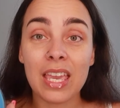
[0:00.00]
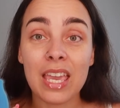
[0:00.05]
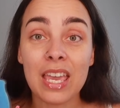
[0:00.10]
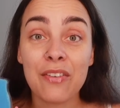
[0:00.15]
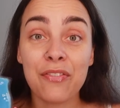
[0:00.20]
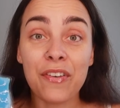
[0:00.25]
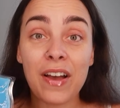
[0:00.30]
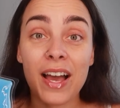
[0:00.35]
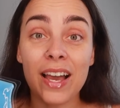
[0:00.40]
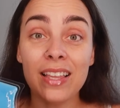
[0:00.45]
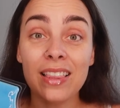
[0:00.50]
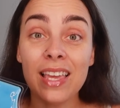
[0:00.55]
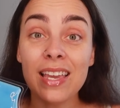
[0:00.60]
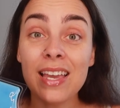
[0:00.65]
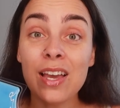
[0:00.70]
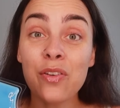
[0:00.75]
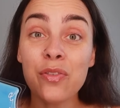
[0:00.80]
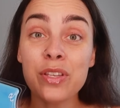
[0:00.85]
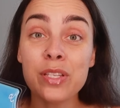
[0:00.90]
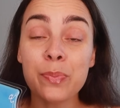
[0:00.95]
If I like
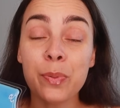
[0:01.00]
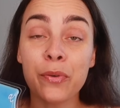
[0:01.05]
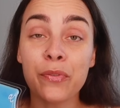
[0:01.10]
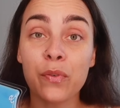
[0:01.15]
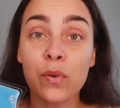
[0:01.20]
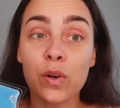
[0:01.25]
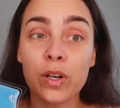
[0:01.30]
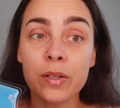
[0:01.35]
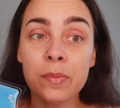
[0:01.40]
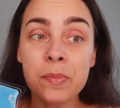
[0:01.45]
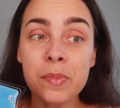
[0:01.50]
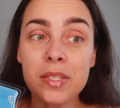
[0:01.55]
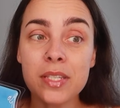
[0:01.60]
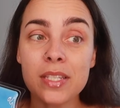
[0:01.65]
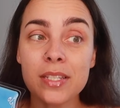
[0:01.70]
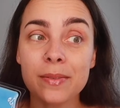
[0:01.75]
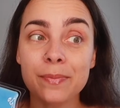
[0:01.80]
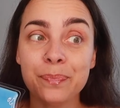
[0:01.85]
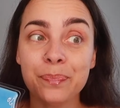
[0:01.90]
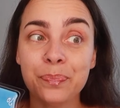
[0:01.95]
how this performs,